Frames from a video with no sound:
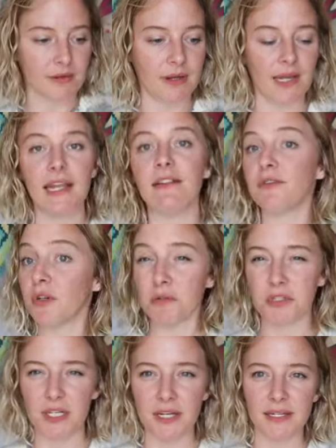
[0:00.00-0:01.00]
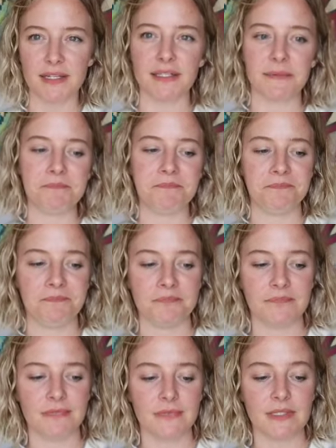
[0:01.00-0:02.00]
I have crocheted.
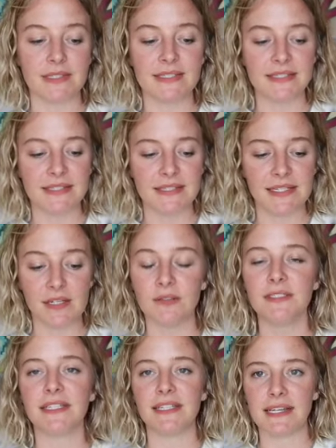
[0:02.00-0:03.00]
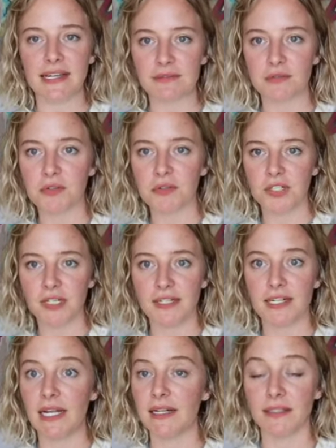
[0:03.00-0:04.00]
This is the only thing I have
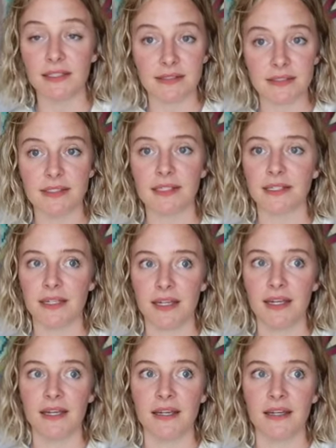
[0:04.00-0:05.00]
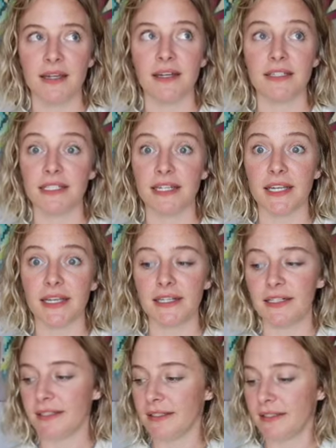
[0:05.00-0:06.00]
crocheted in at least a
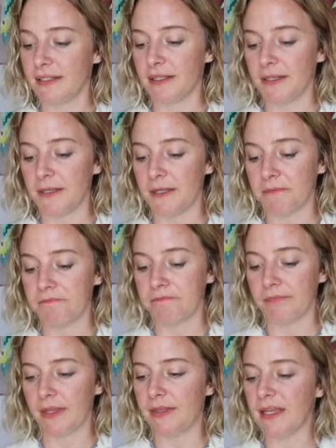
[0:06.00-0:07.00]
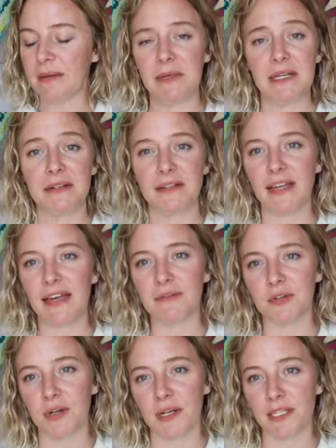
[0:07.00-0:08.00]
decade. I think I made half
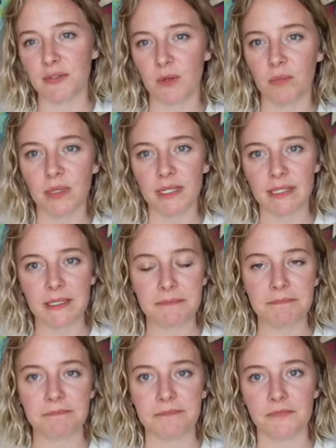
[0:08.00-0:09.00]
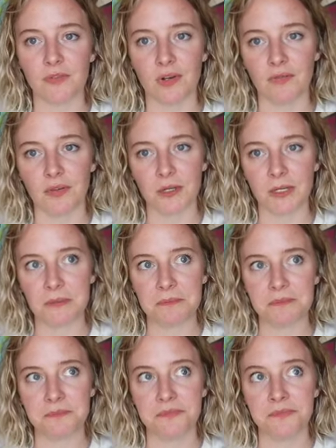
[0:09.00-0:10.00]
a granny square blanket forever ago.
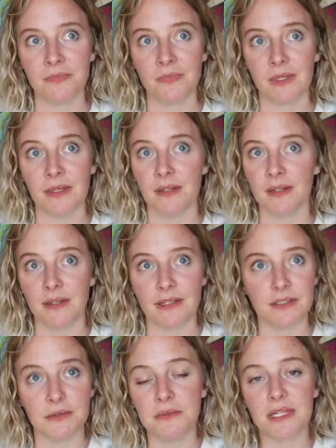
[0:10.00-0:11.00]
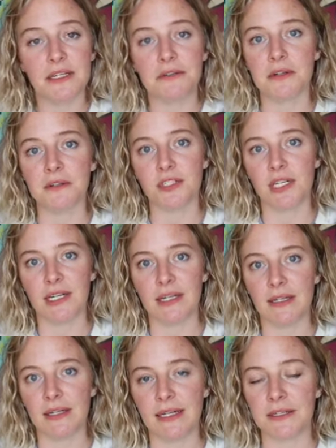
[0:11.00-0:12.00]
I don't like
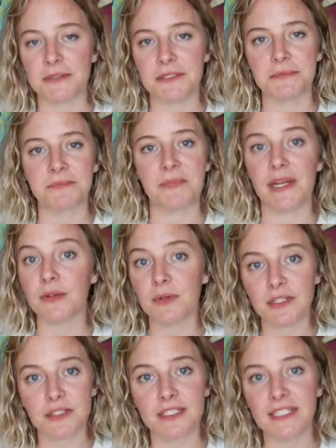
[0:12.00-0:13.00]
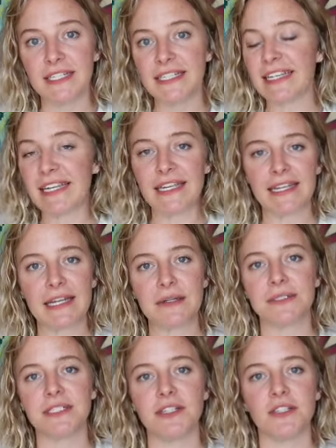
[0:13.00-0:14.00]
crochet. I don't know. I don't understand it. I can't
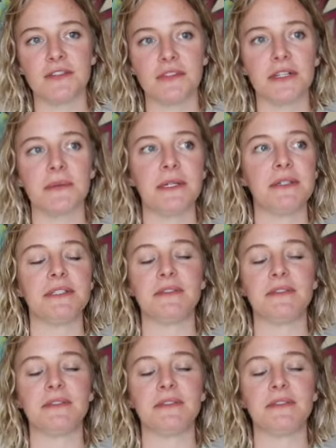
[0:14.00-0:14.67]
count stitches very well.